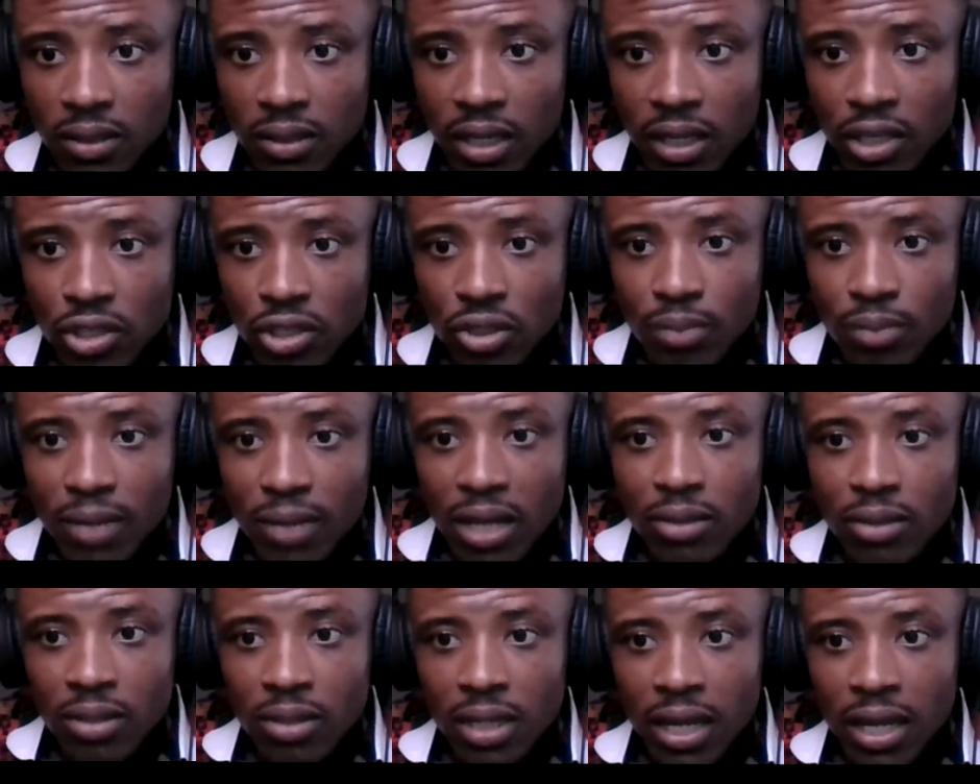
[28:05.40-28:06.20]
Thank you,
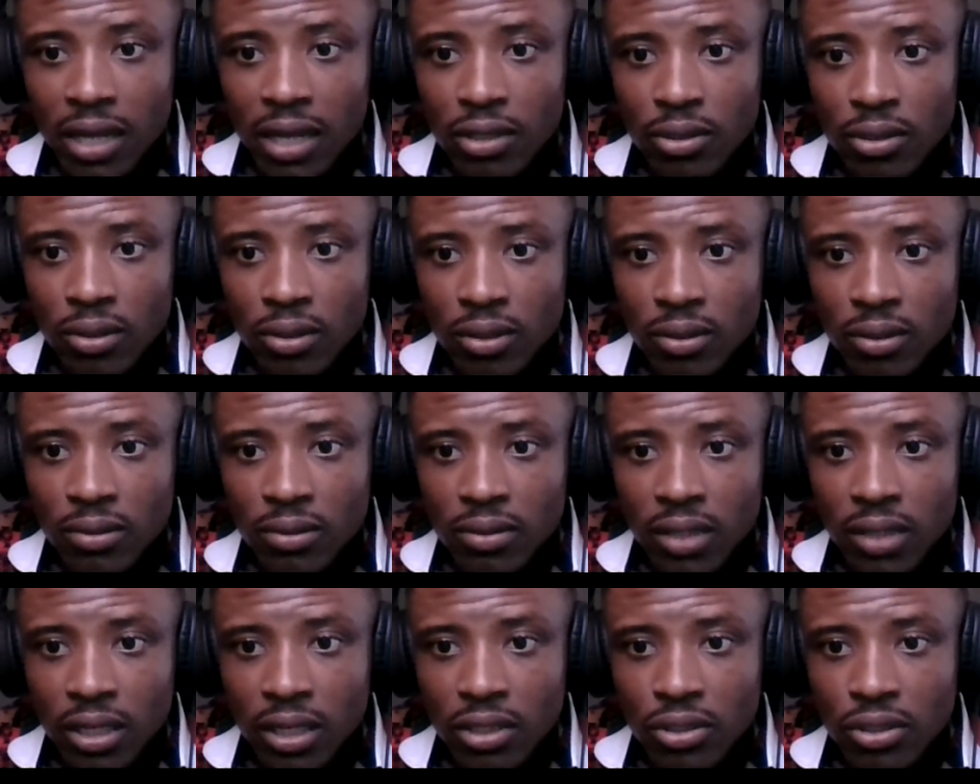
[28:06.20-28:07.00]
Emmanuel. I know.
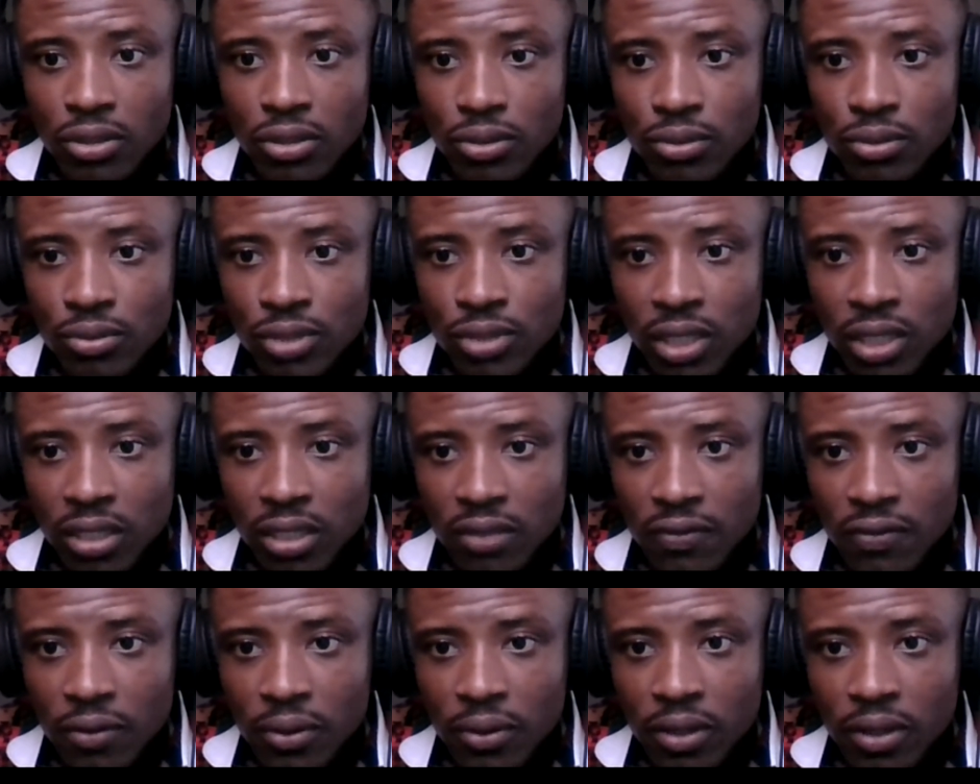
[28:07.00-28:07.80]
Thank you,
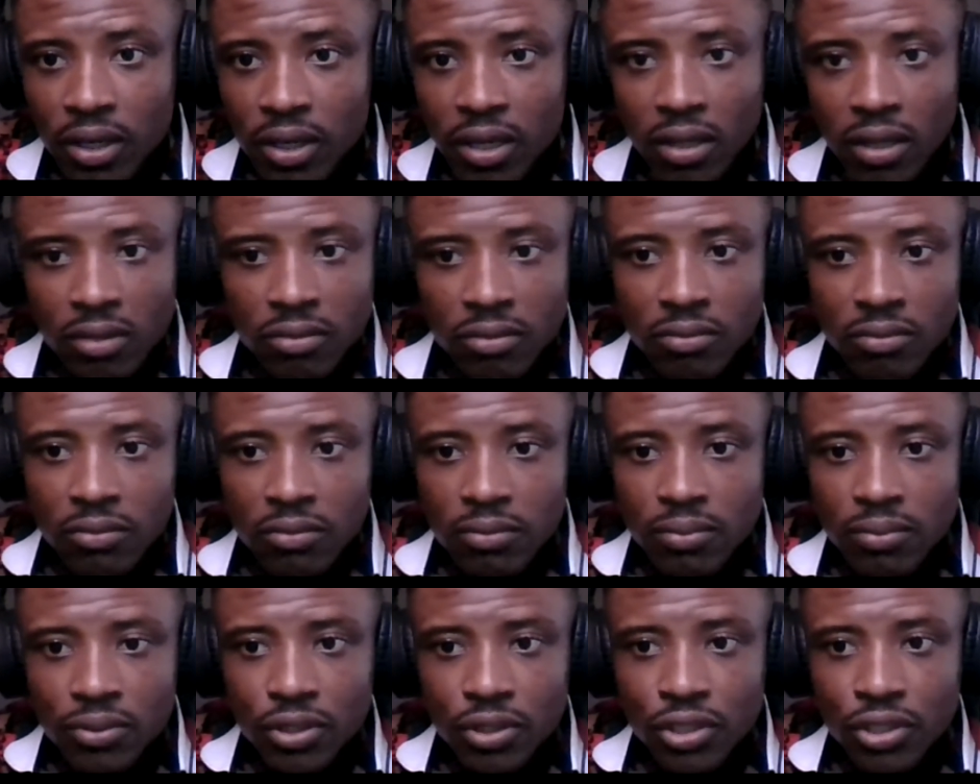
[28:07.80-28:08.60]
Jennifer, again.
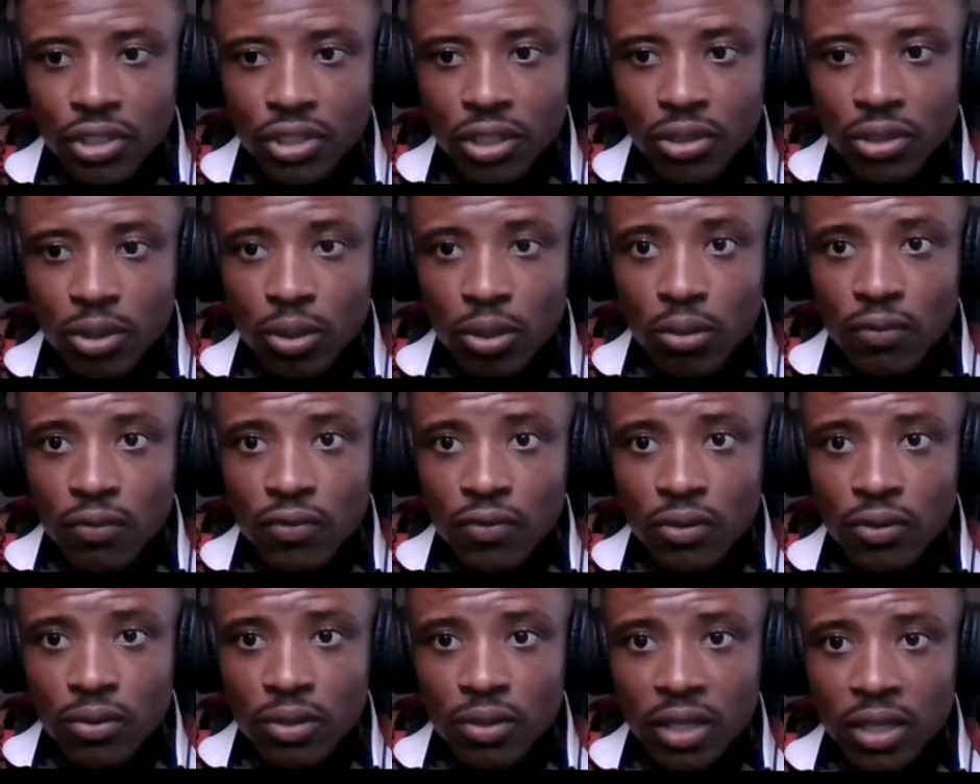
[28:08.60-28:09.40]
Appreciate all of
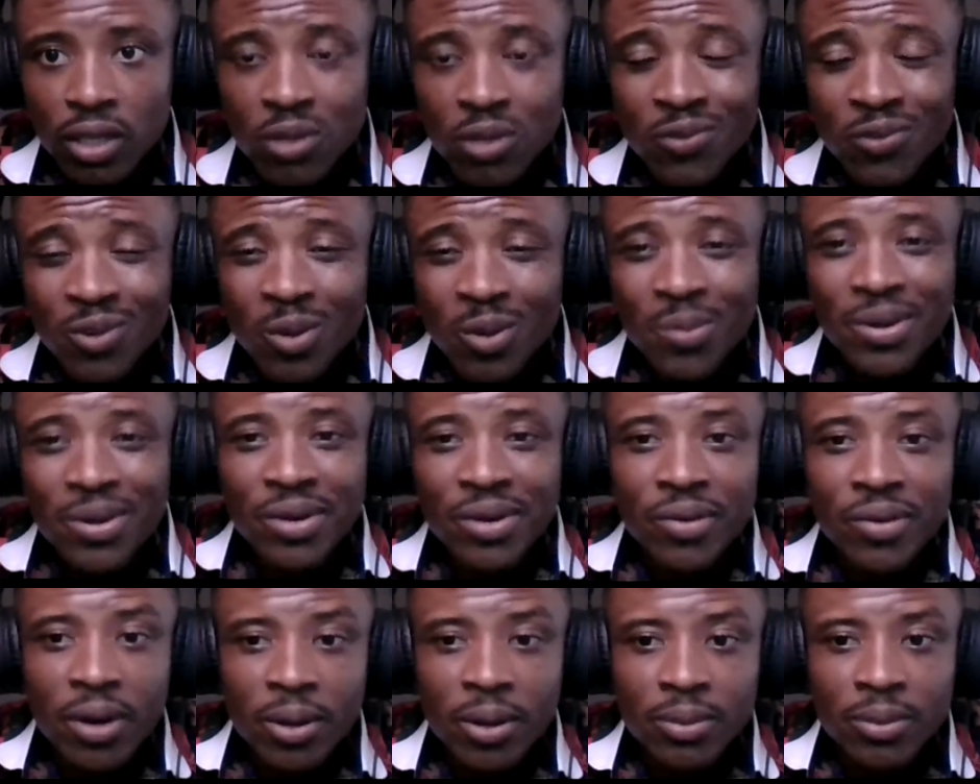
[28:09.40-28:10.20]
you. Thank you for coming
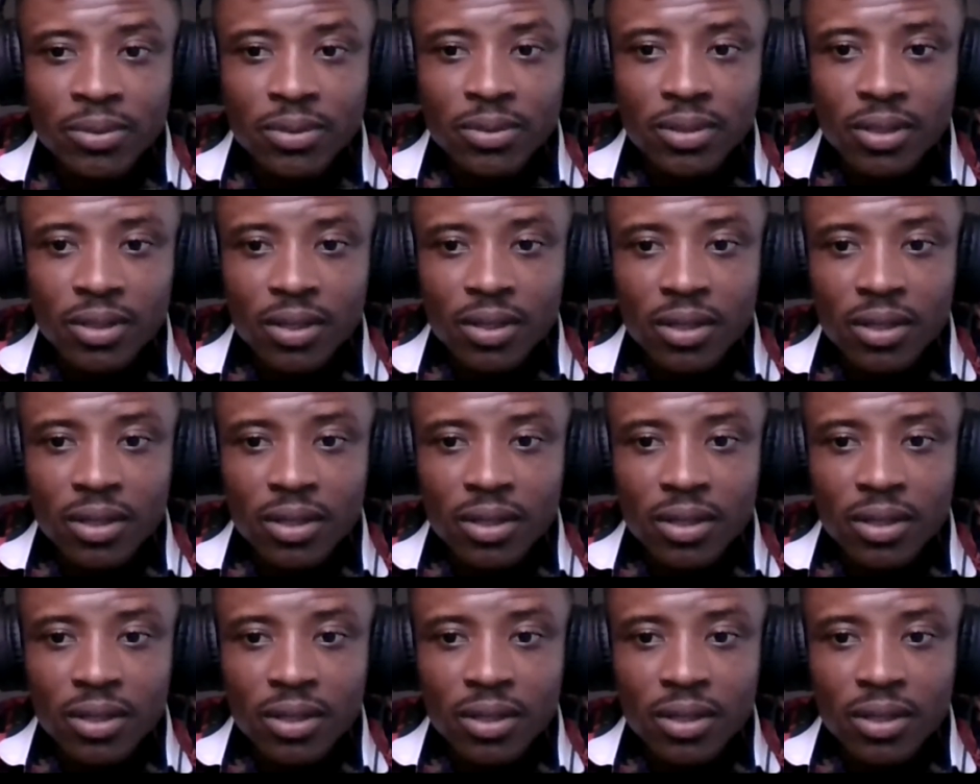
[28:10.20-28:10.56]
around.